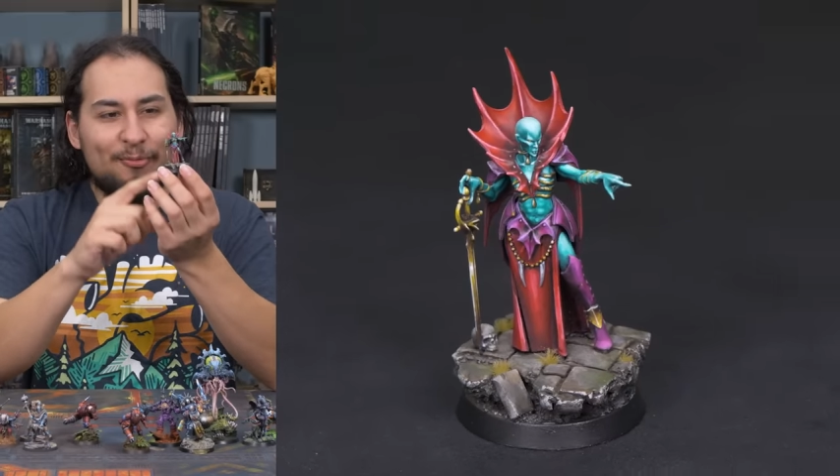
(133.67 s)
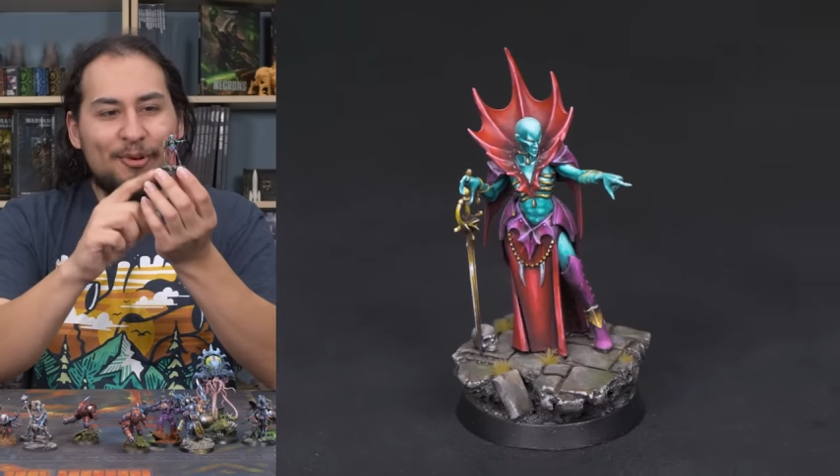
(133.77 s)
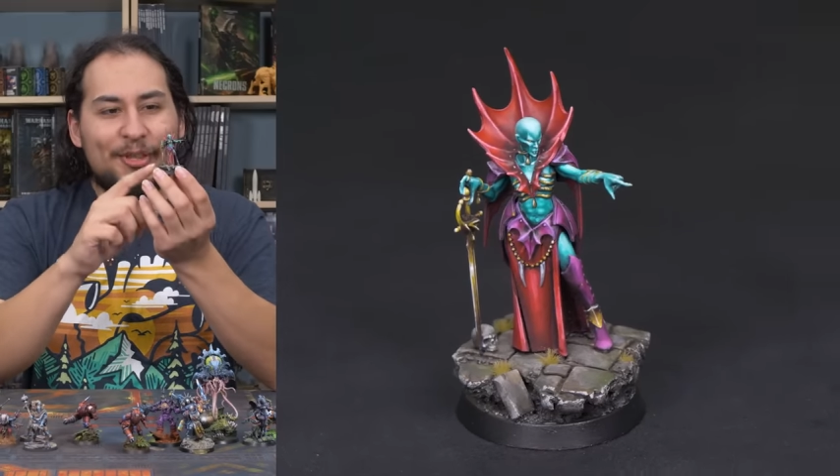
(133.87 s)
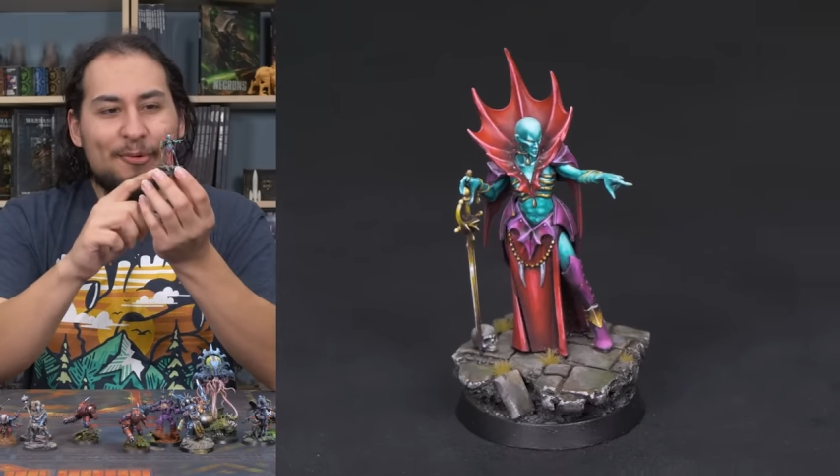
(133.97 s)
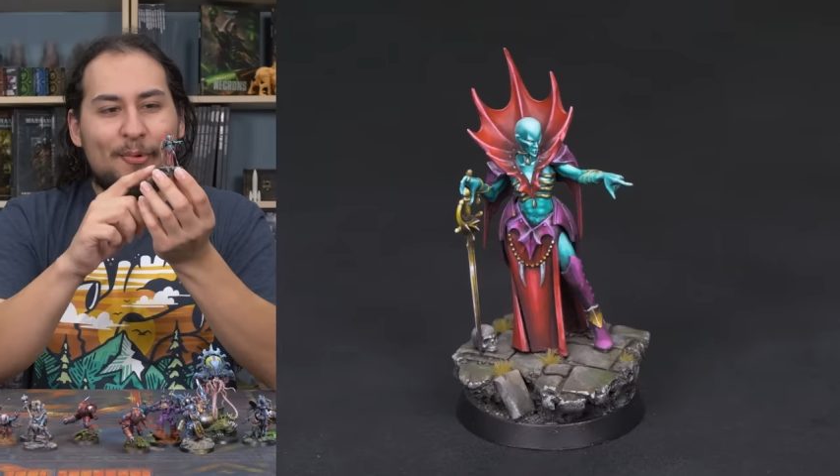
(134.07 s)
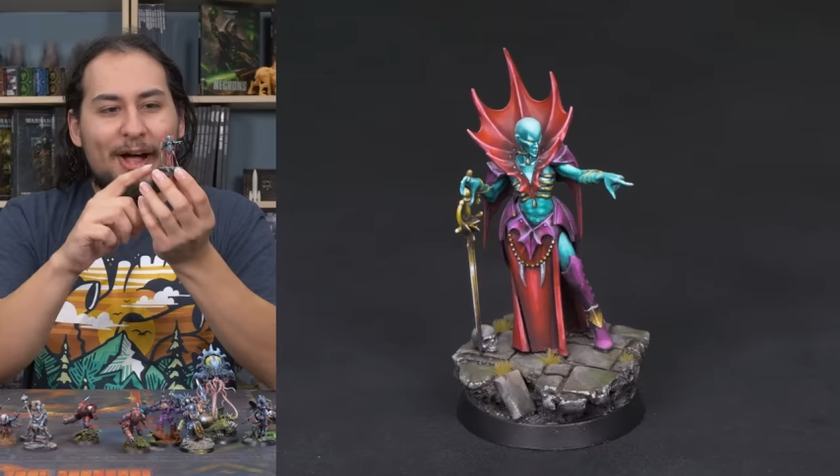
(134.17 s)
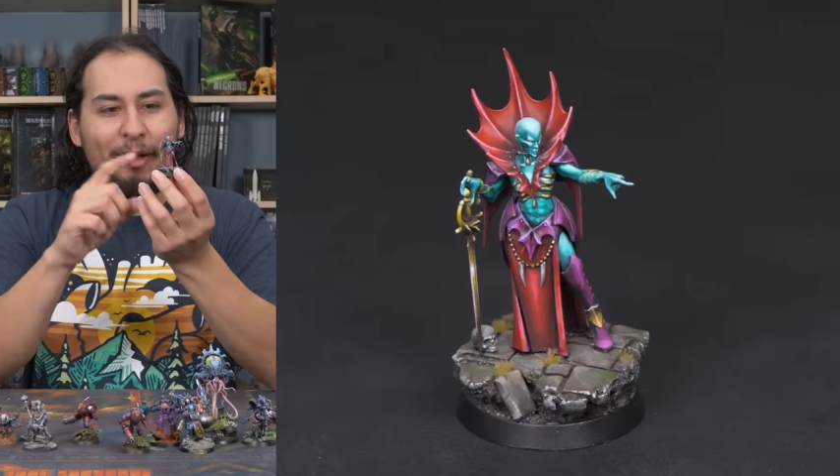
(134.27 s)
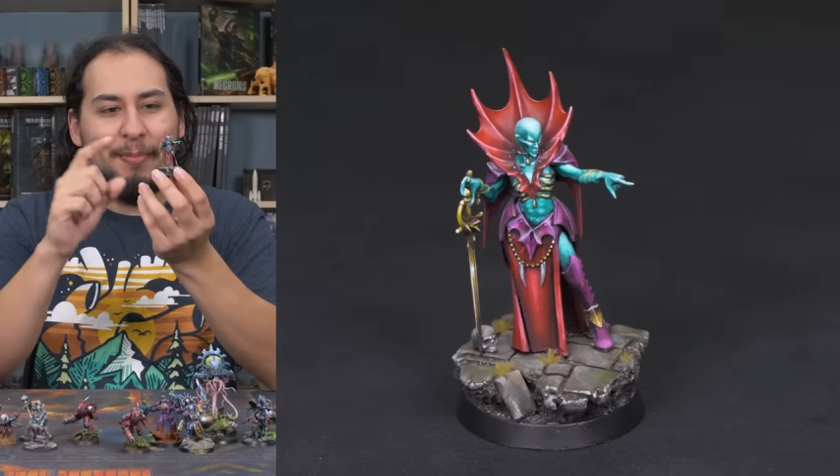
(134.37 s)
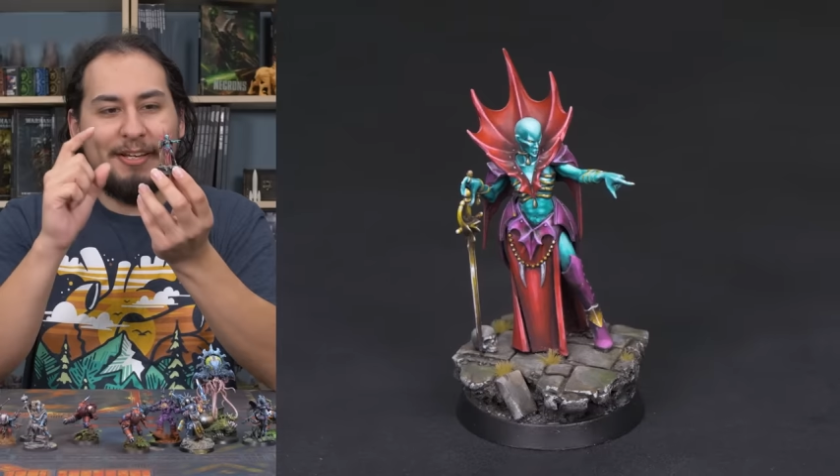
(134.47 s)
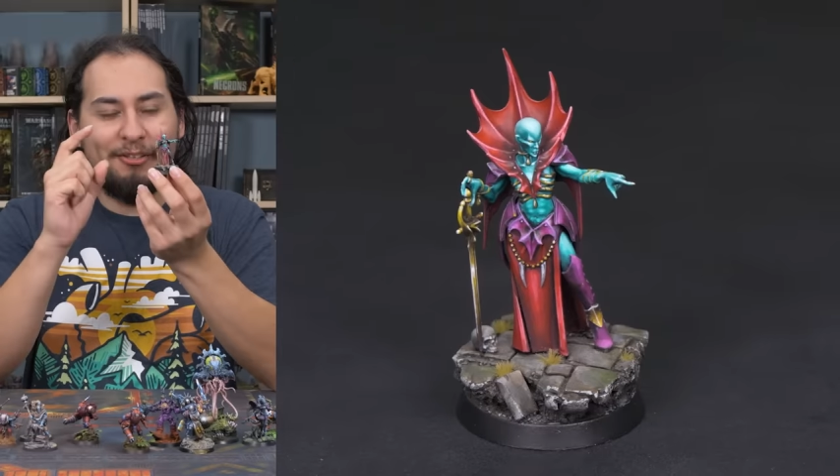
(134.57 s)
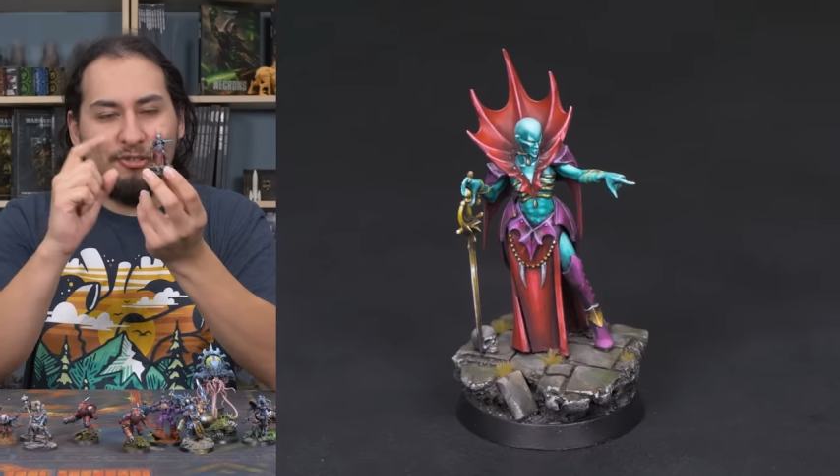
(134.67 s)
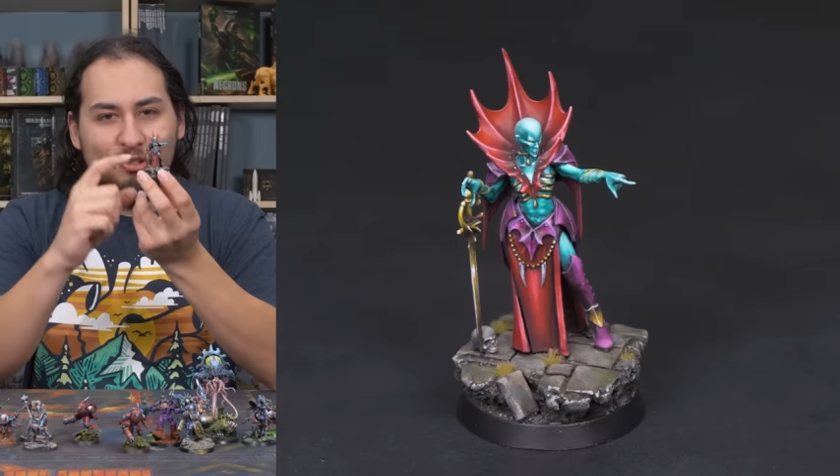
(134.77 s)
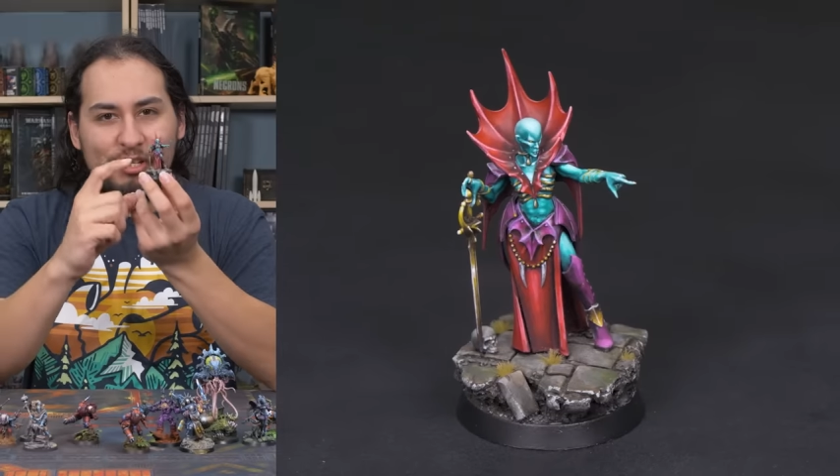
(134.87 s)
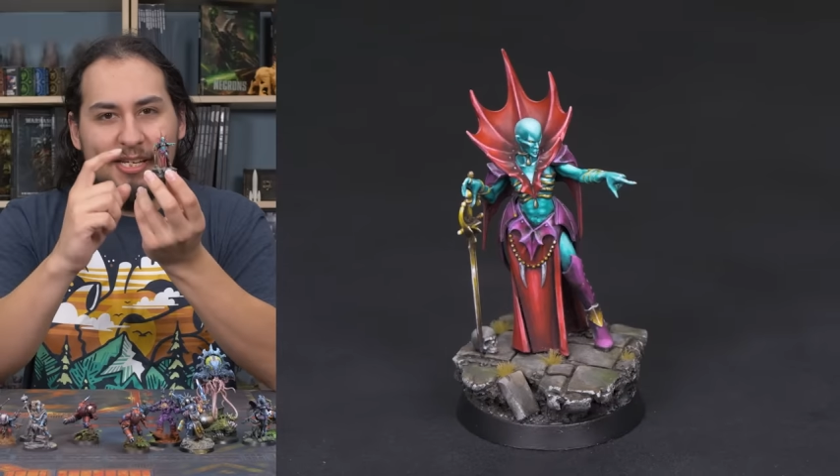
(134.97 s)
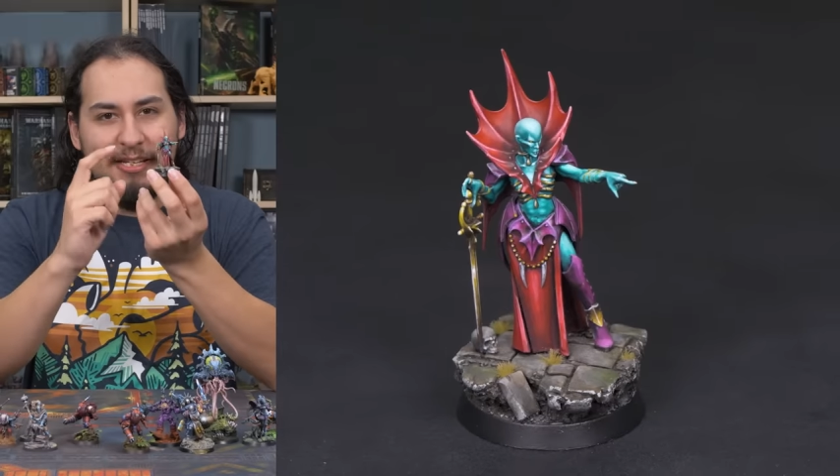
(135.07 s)
really well because
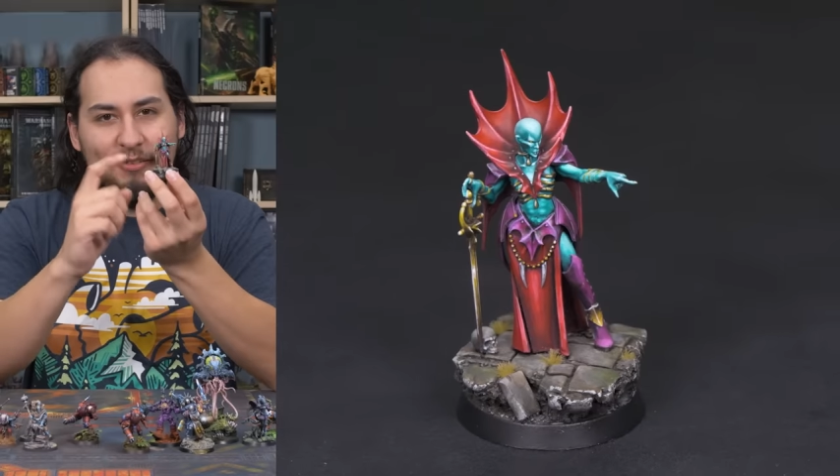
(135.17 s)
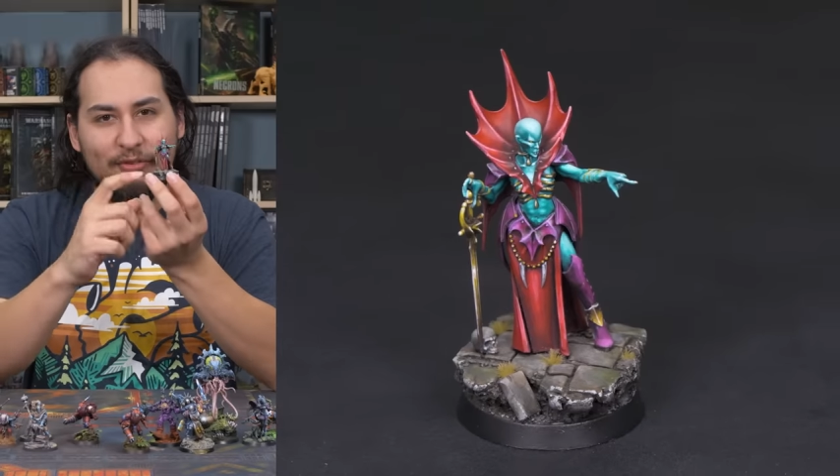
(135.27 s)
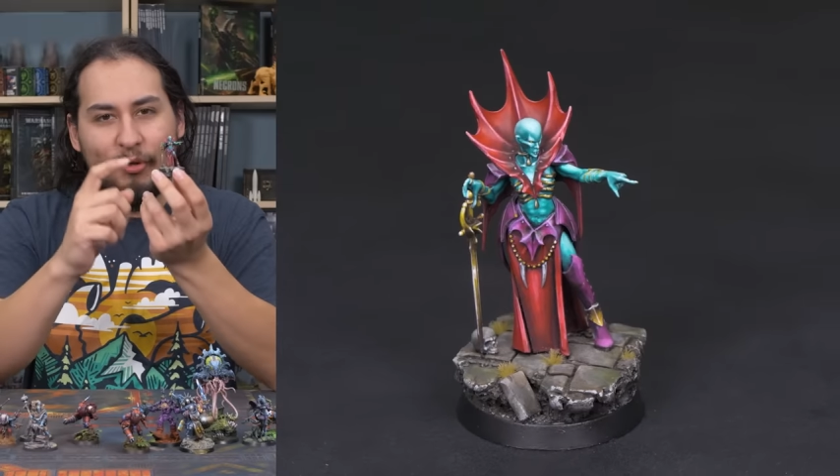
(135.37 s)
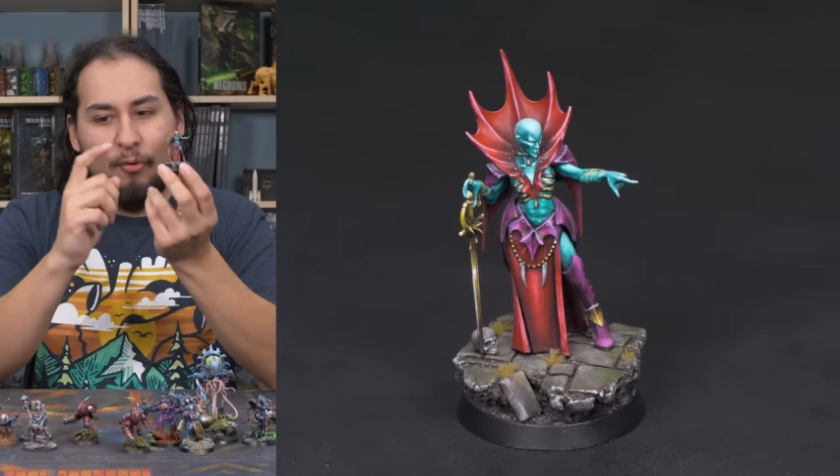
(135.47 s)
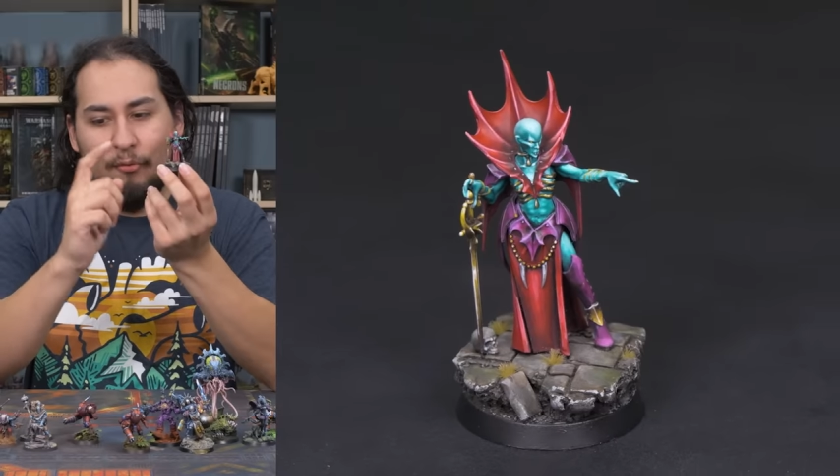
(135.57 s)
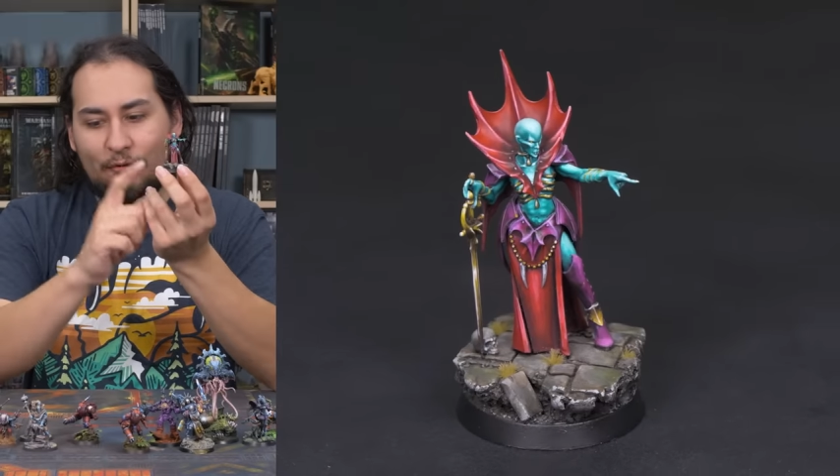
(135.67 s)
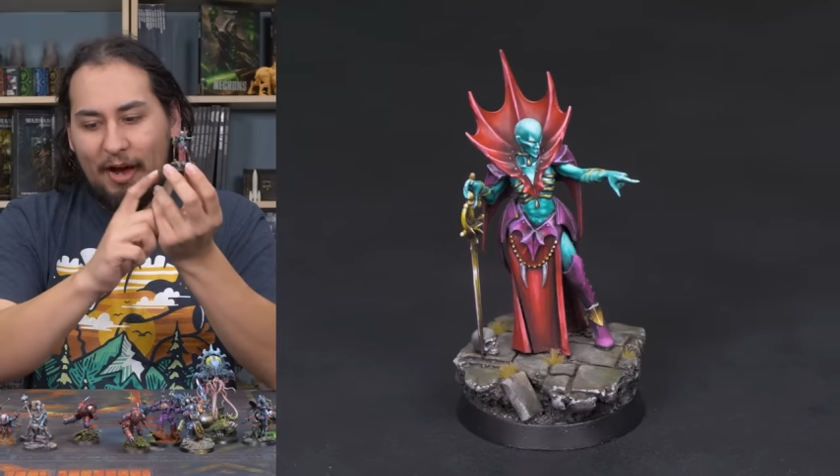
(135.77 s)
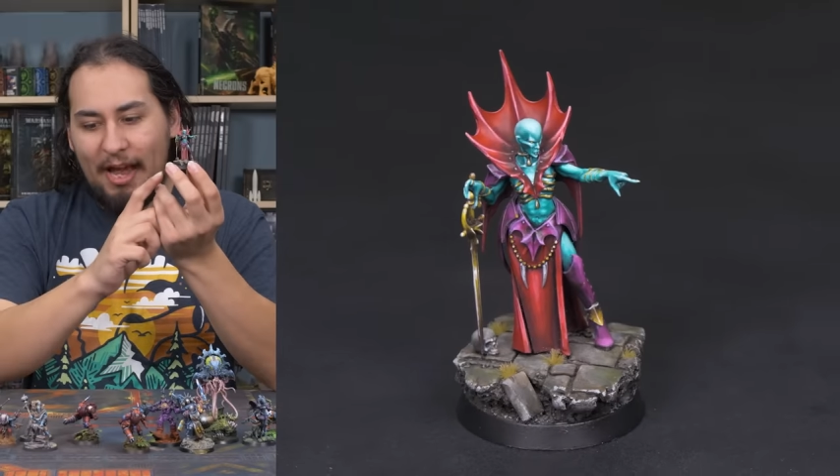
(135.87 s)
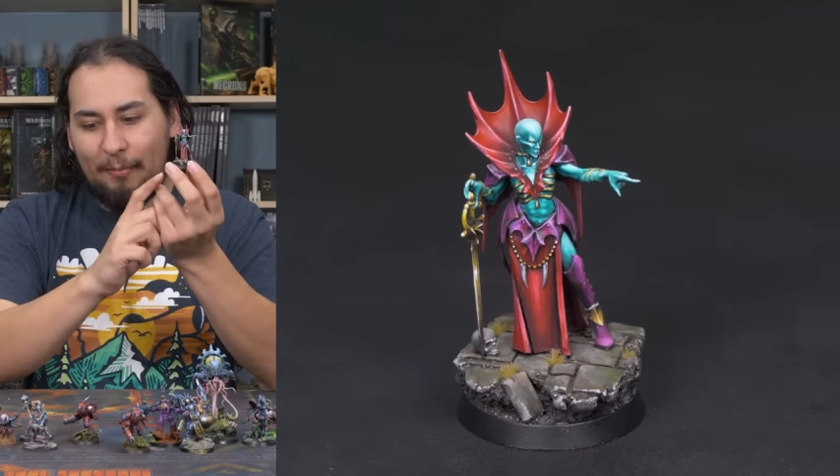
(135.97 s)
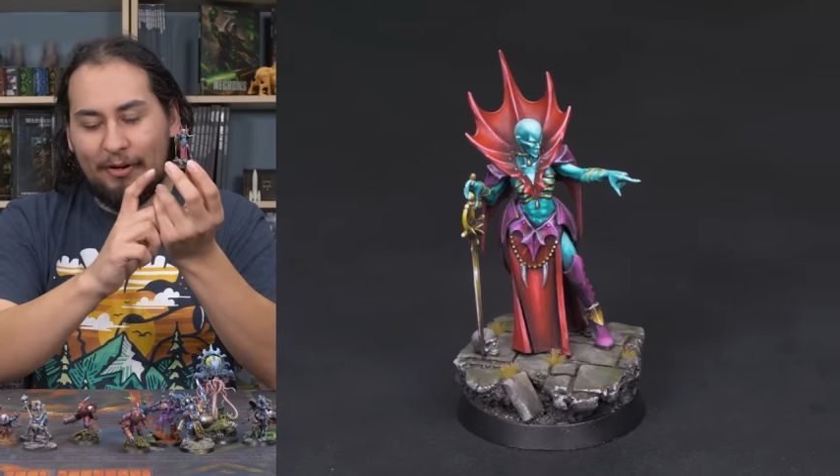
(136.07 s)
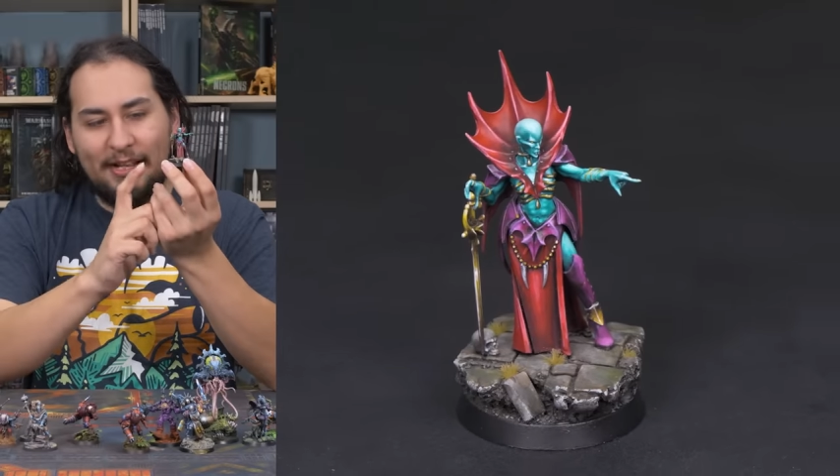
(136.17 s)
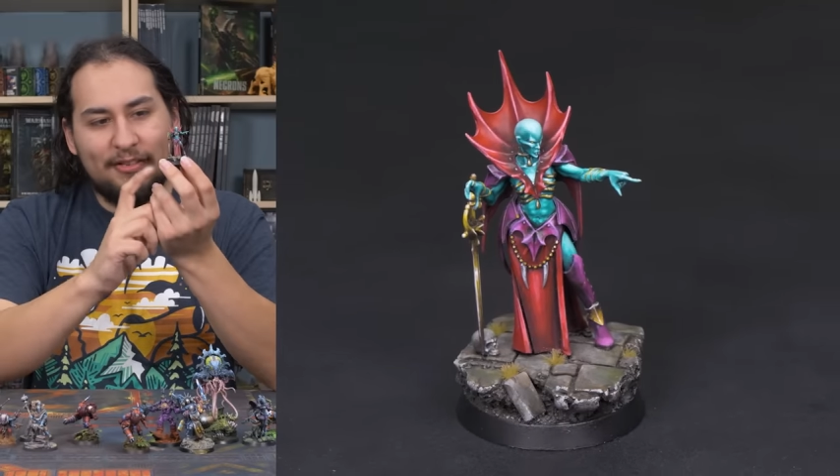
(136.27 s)
she is so vibrant